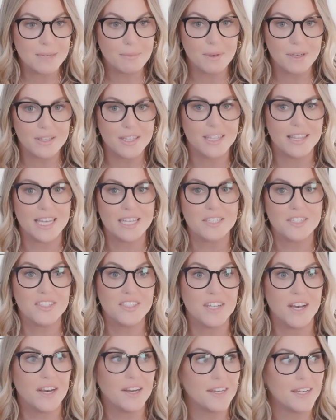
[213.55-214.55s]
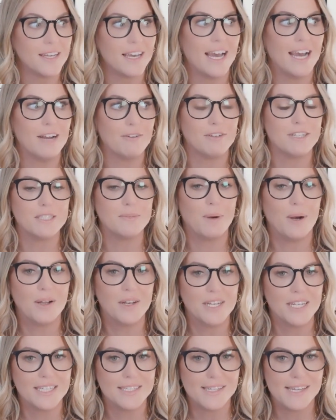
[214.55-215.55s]
typically they suck at
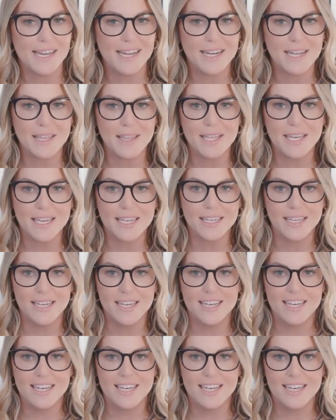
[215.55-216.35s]
responding yeah. to anything.